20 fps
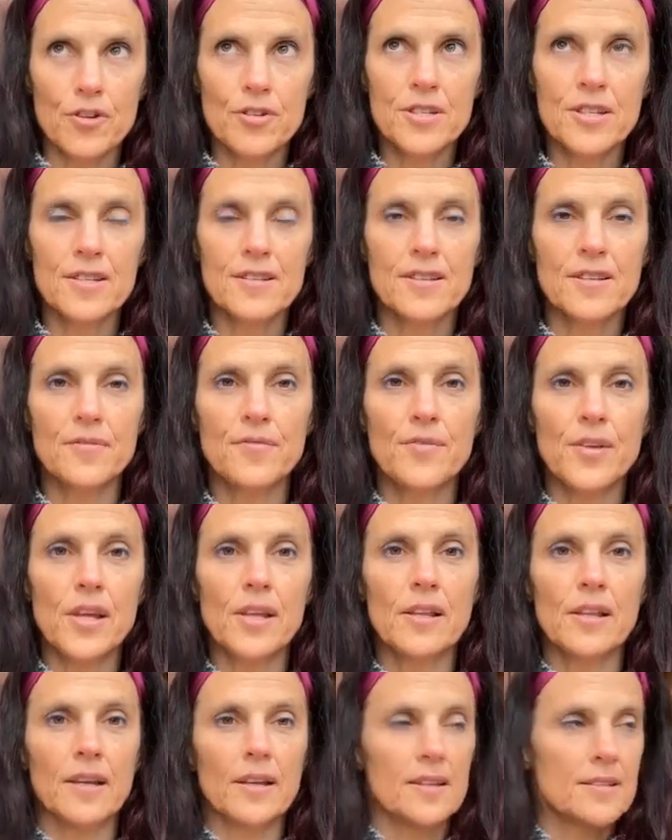First is the
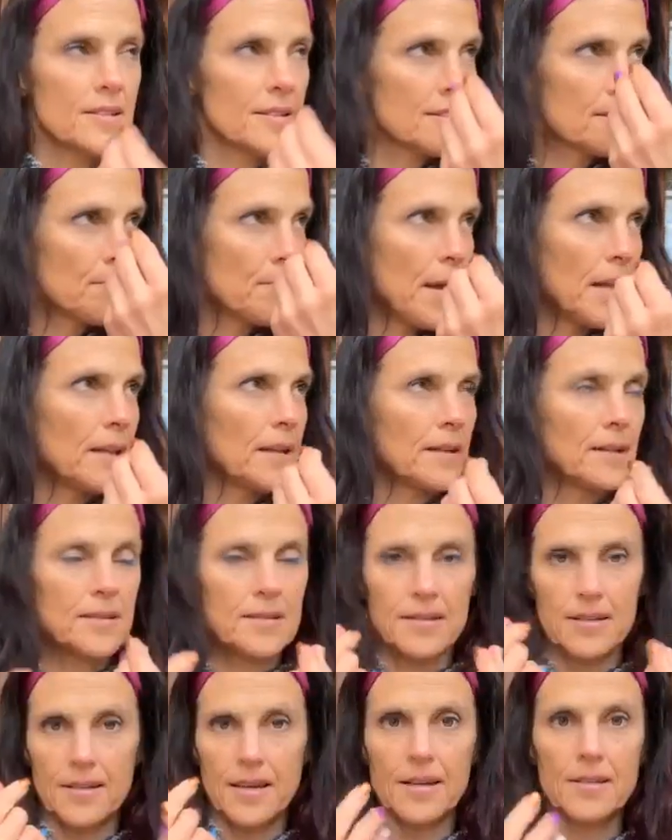feeling, is the
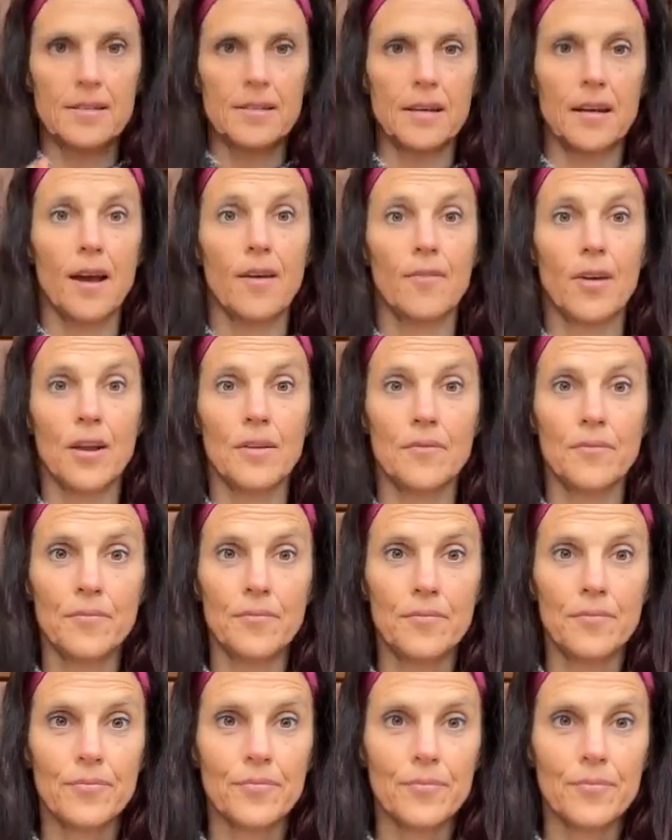smelling, is the tasting of it.